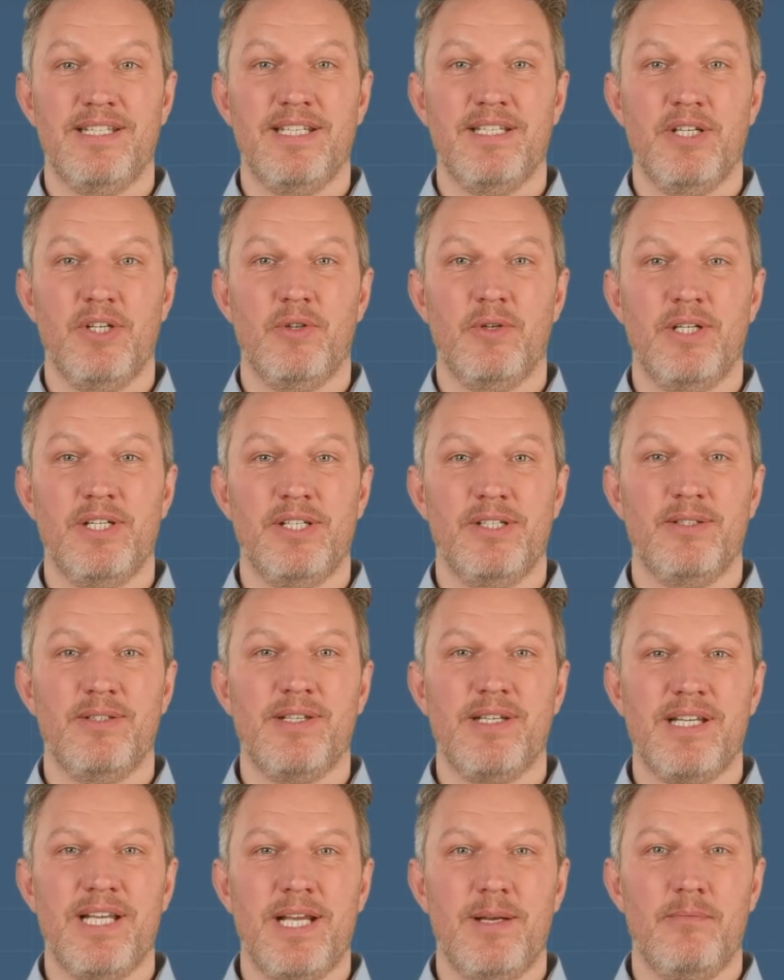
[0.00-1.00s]
is a critical
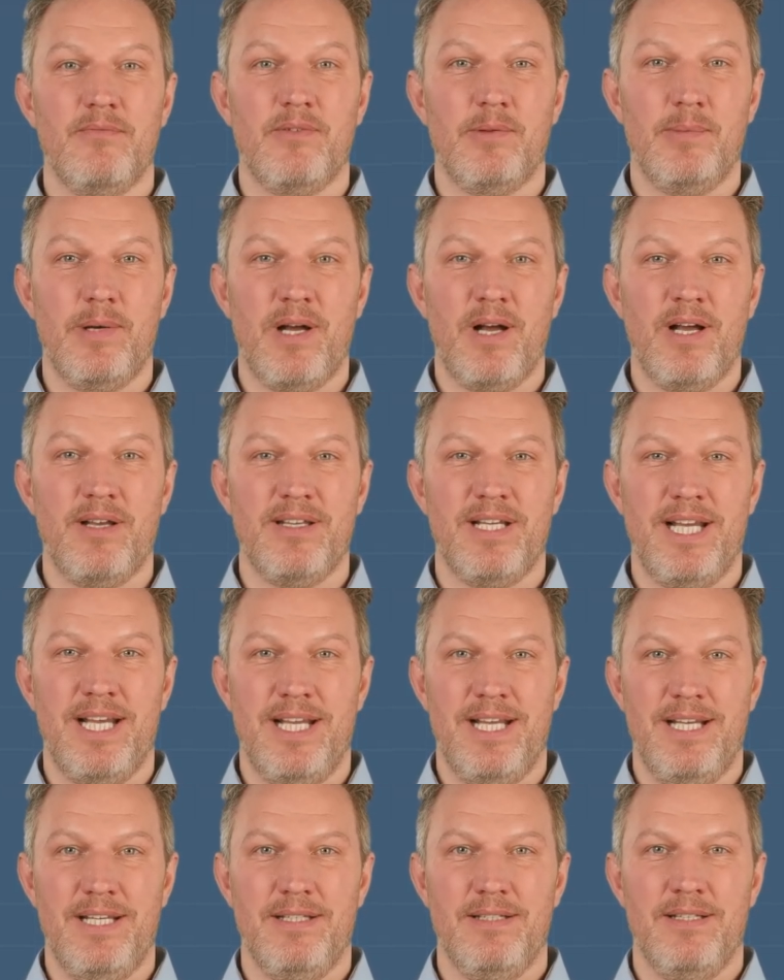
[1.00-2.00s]
step for Path
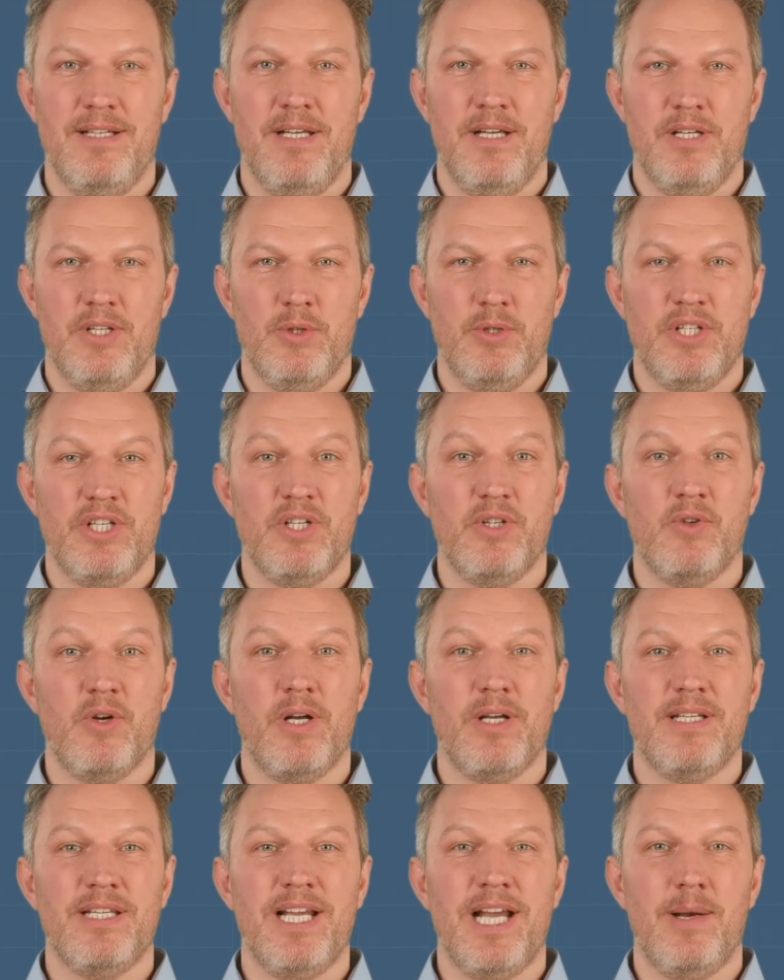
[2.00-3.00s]
A. To
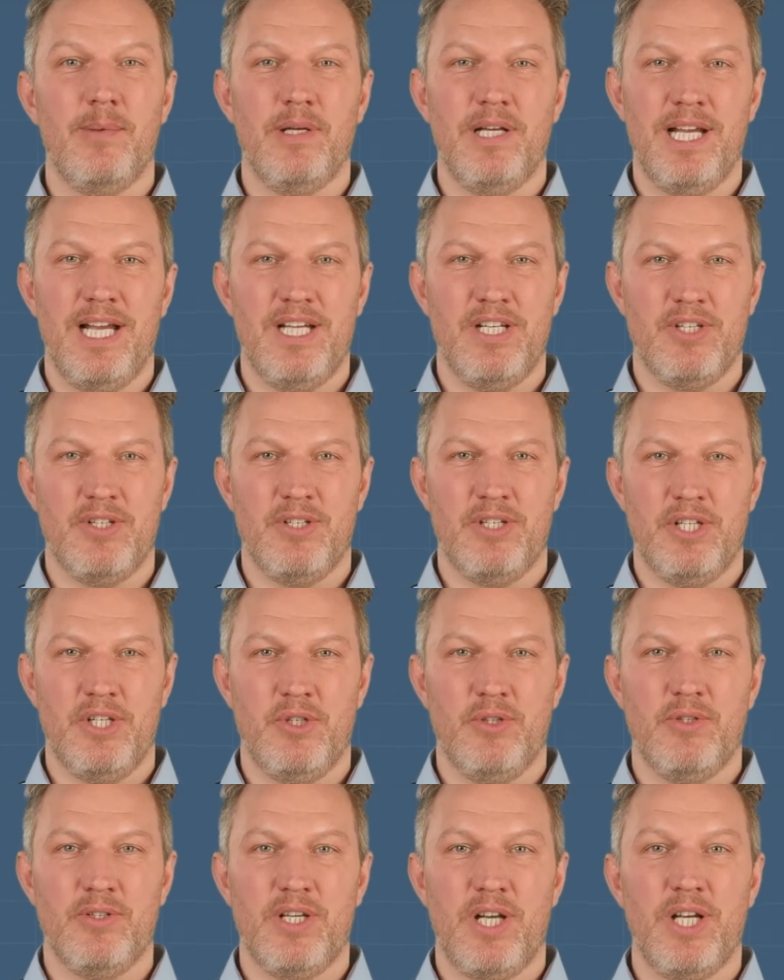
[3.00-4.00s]
instruct the application to
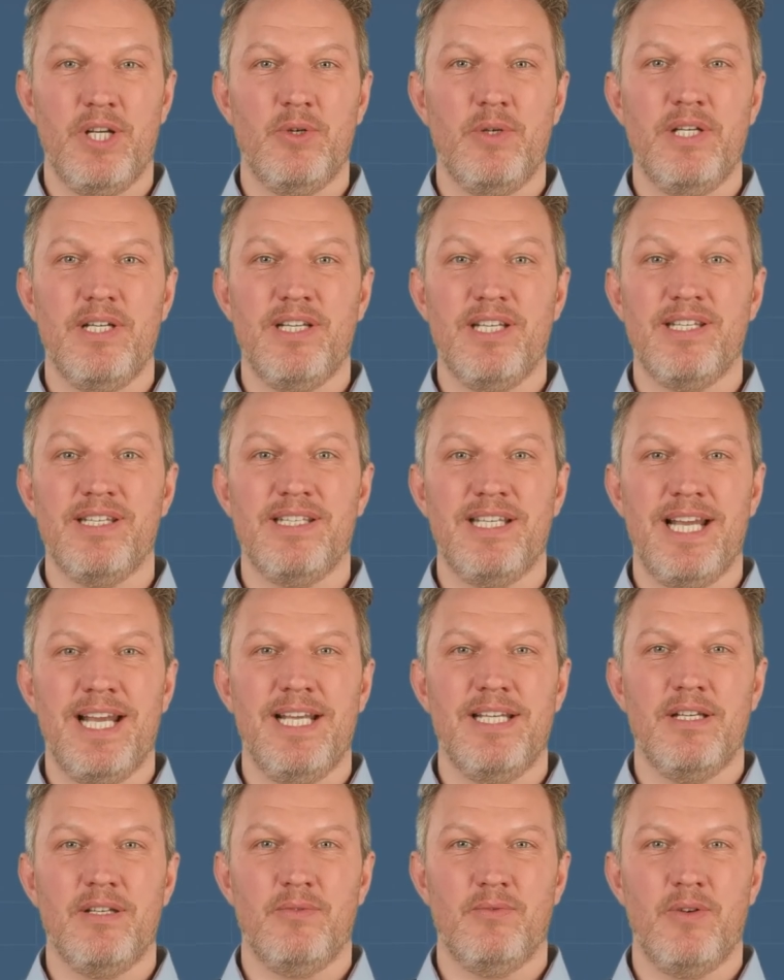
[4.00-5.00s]
use only the
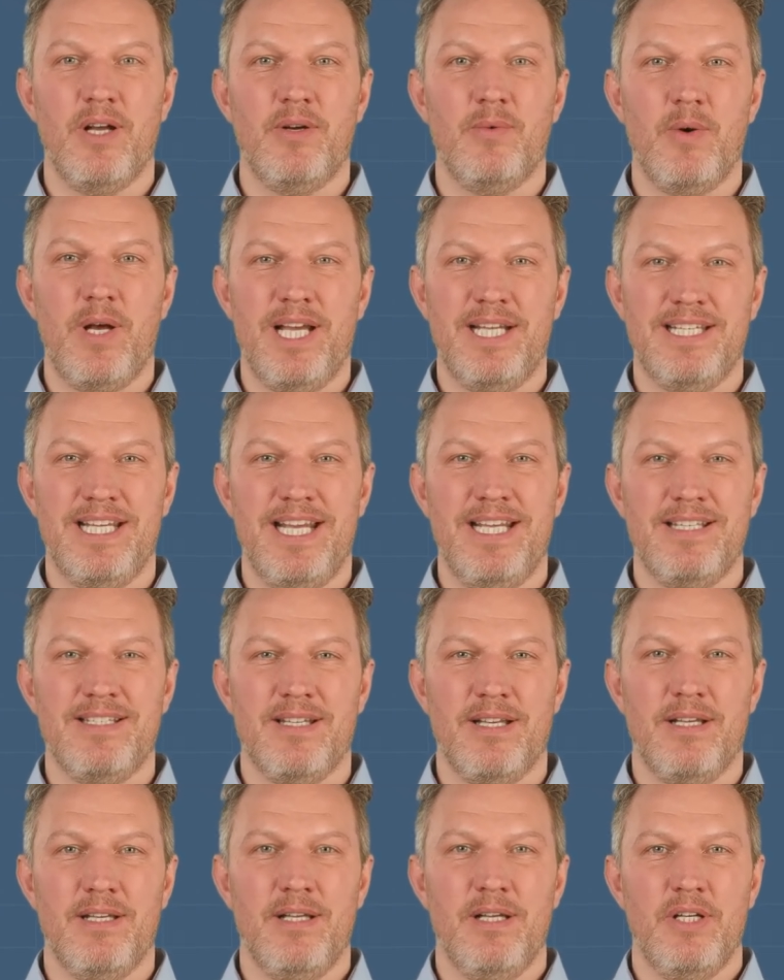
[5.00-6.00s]
standard runway
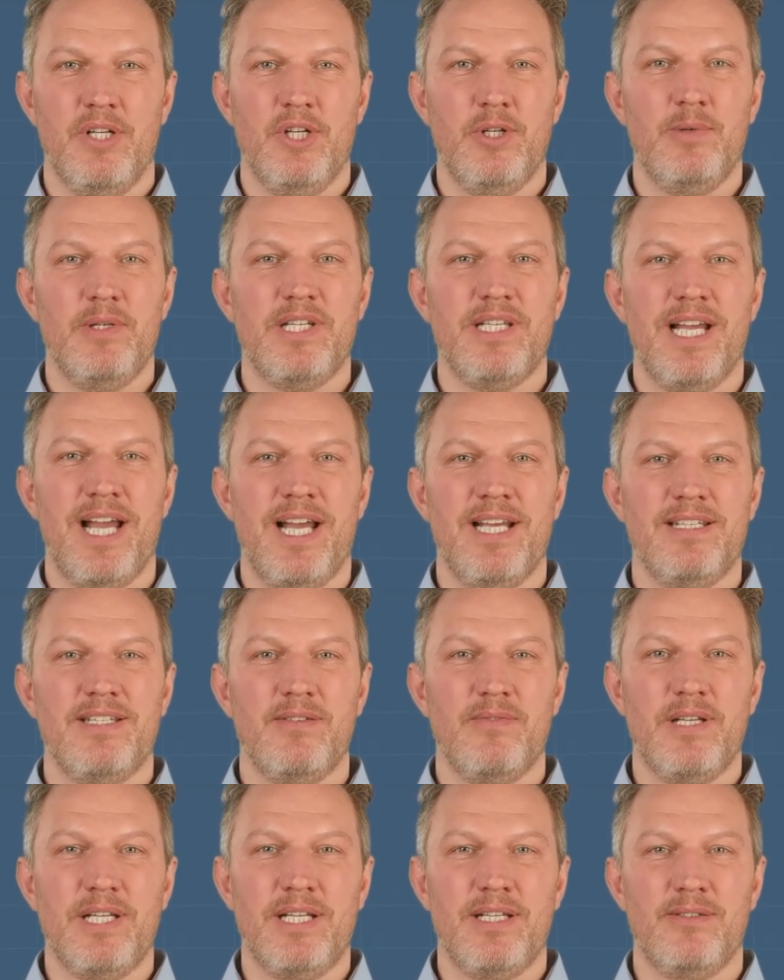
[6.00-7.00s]
data, you must
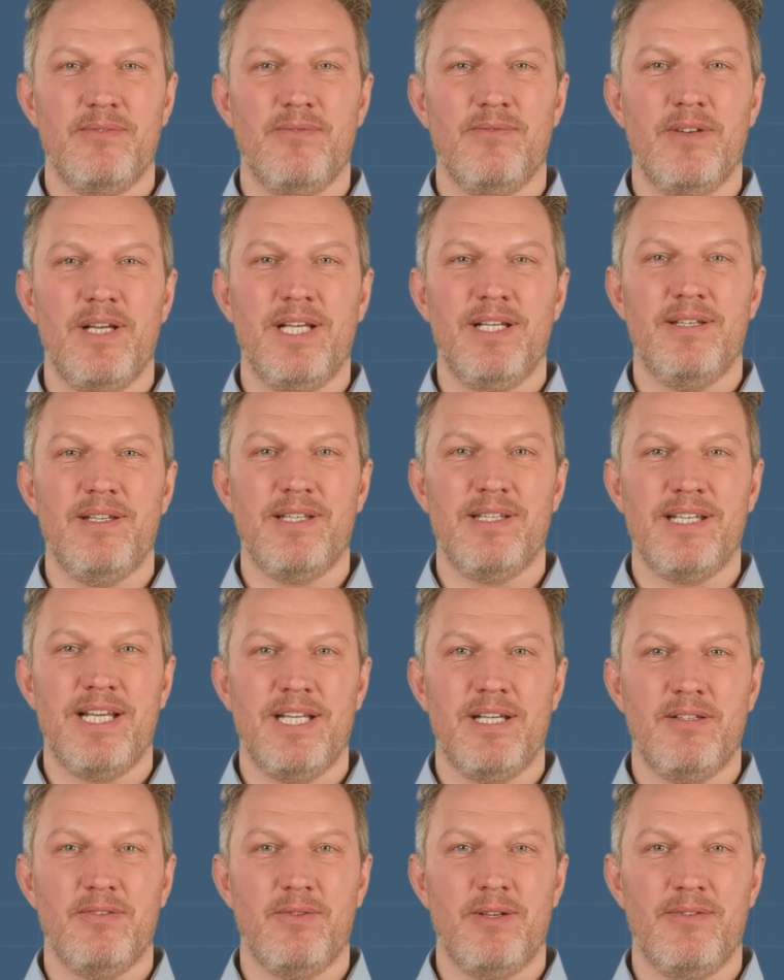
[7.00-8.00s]
actively configure the
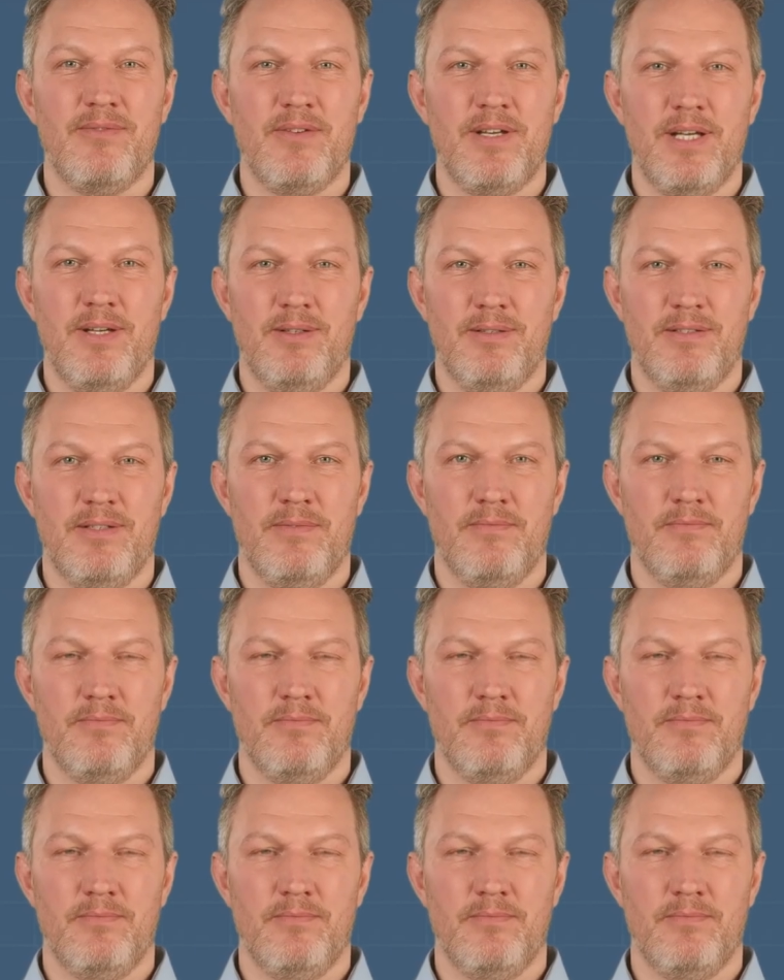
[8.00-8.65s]
secondary field.